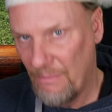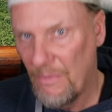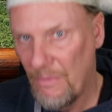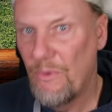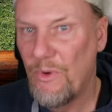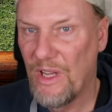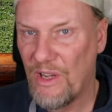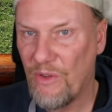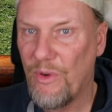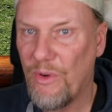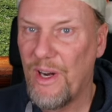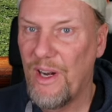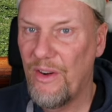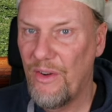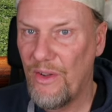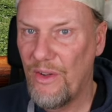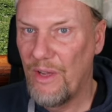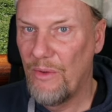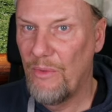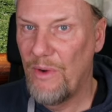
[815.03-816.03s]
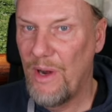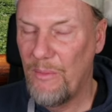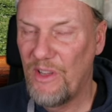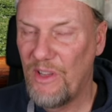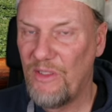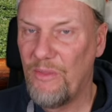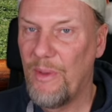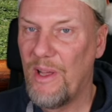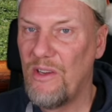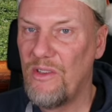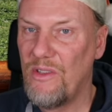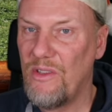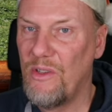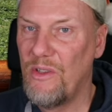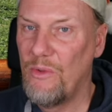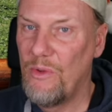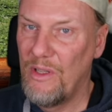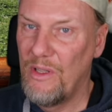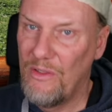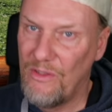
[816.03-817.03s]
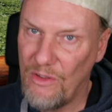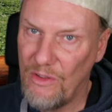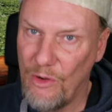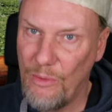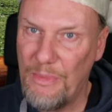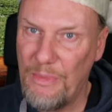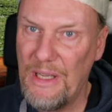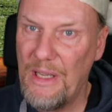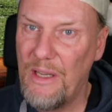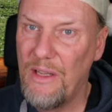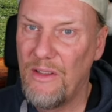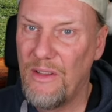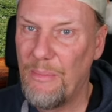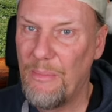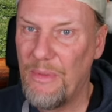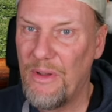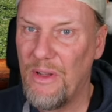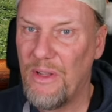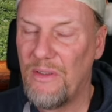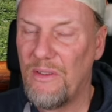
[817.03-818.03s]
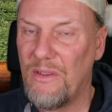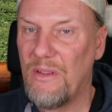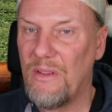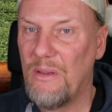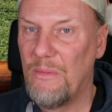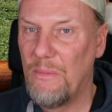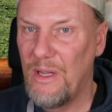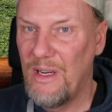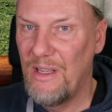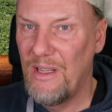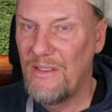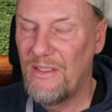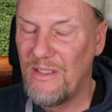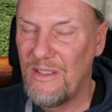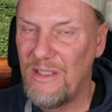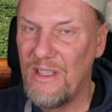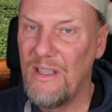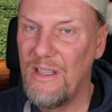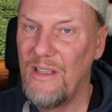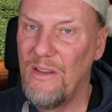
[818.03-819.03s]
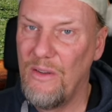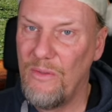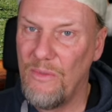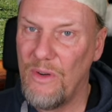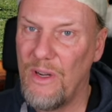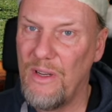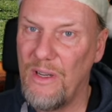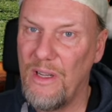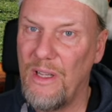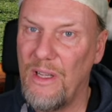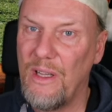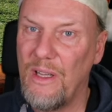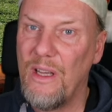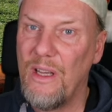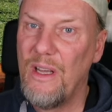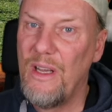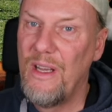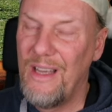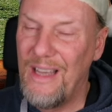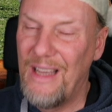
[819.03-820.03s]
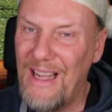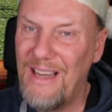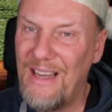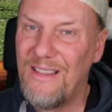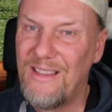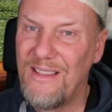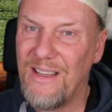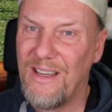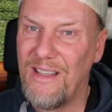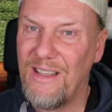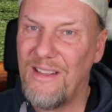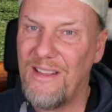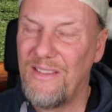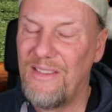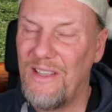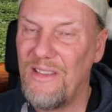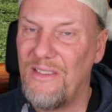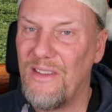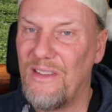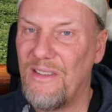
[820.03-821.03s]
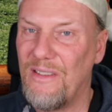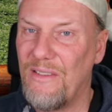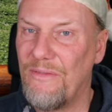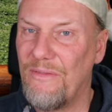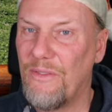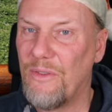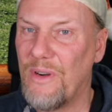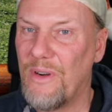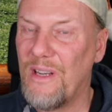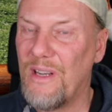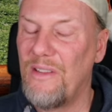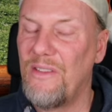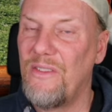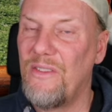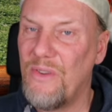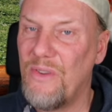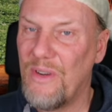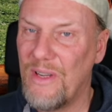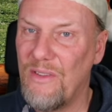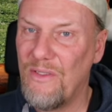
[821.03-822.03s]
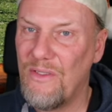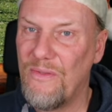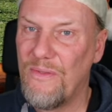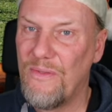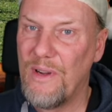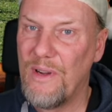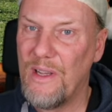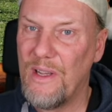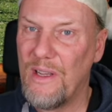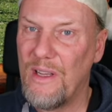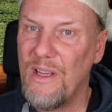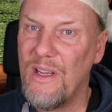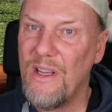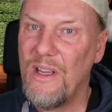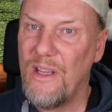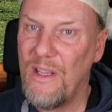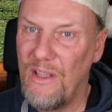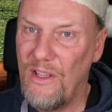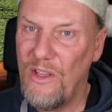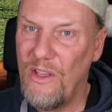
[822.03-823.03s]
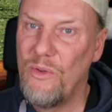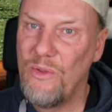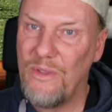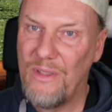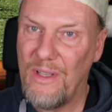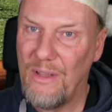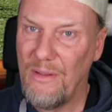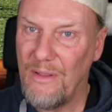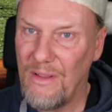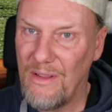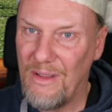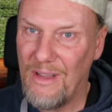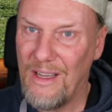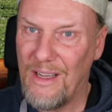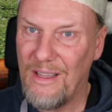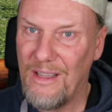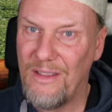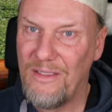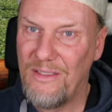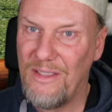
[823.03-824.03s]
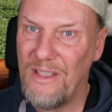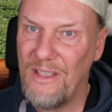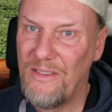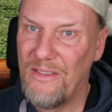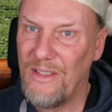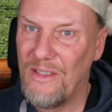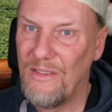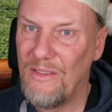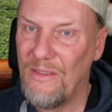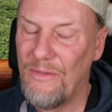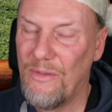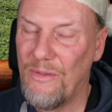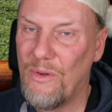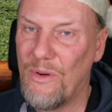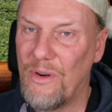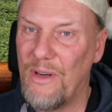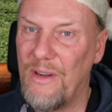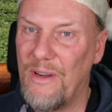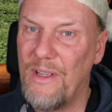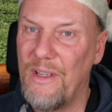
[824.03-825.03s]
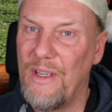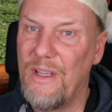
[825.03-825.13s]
requiring a RAM expansion unit, so be it. But it's still running inside the C64, and it's transferring using like the C64.